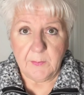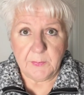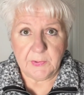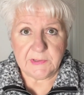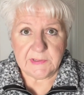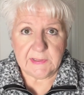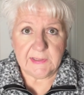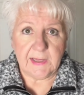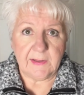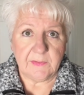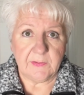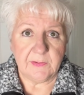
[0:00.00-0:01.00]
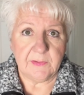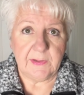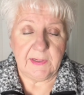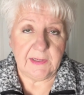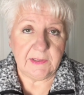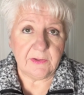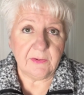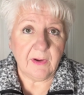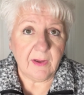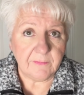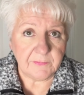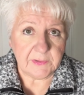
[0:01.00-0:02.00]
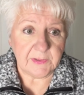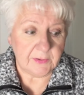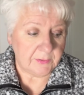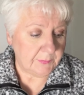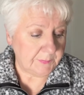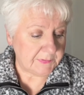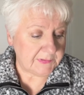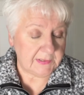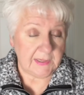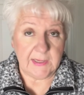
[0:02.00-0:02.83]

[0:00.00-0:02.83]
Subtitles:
put together in your envelopes